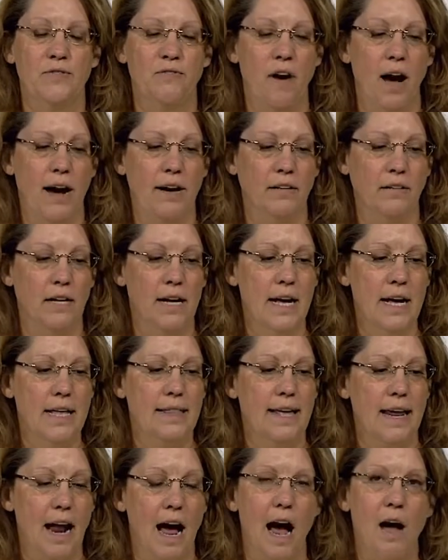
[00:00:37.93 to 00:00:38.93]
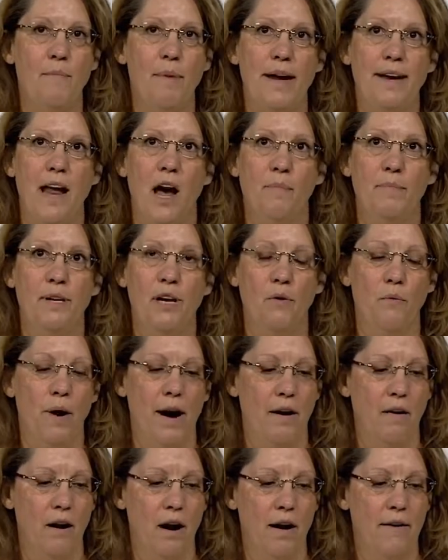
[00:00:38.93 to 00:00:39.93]
file that I might not be
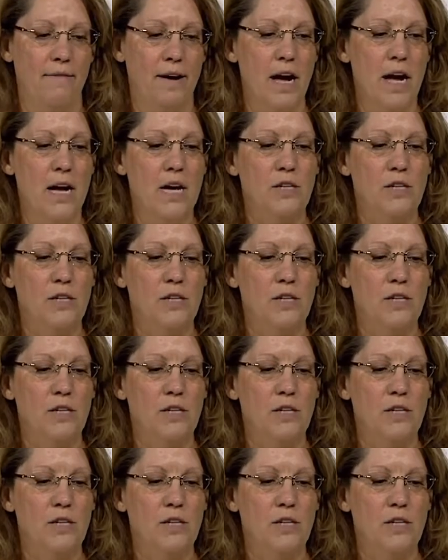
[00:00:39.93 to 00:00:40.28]
aware of.